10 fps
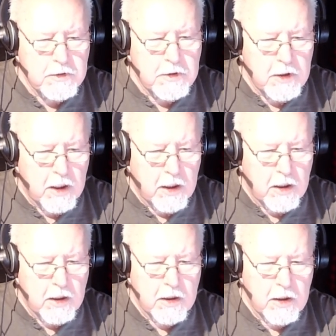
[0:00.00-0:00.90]

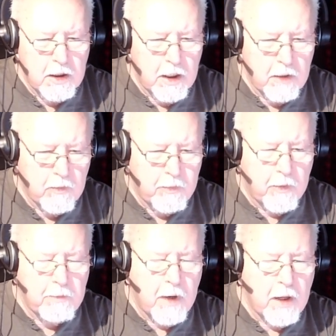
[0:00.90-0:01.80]
uh, and I will
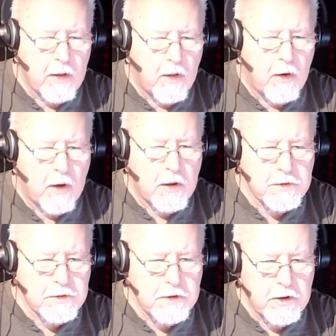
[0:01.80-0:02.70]
put my laws
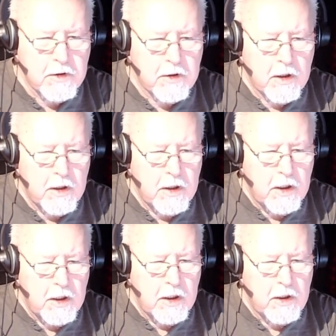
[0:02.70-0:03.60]
in your
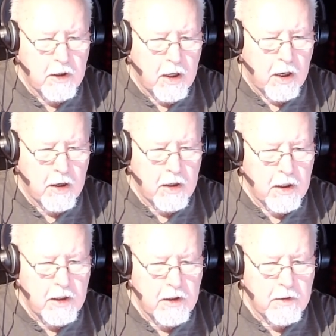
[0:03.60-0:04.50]
in your heart and
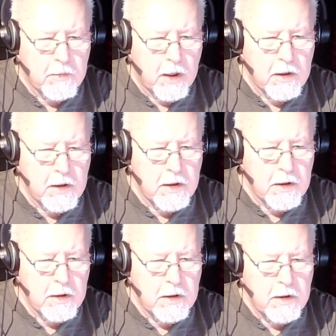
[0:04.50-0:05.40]
in your mind,
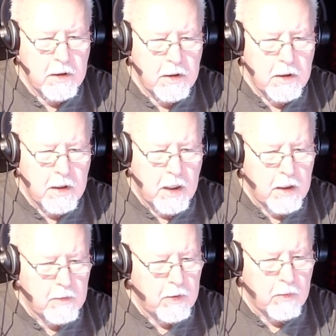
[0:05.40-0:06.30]

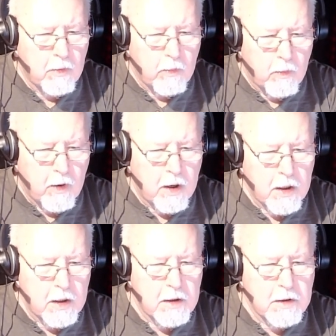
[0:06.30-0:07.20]
and we will walk
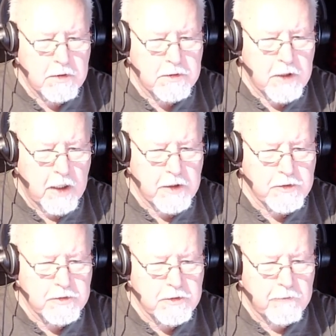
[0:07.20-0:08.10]
in the
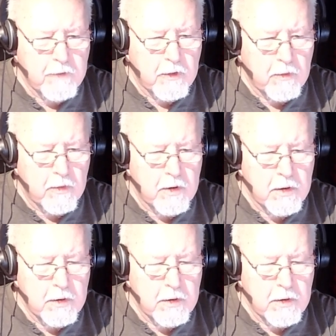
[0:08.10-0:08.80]
statutes of the Lord.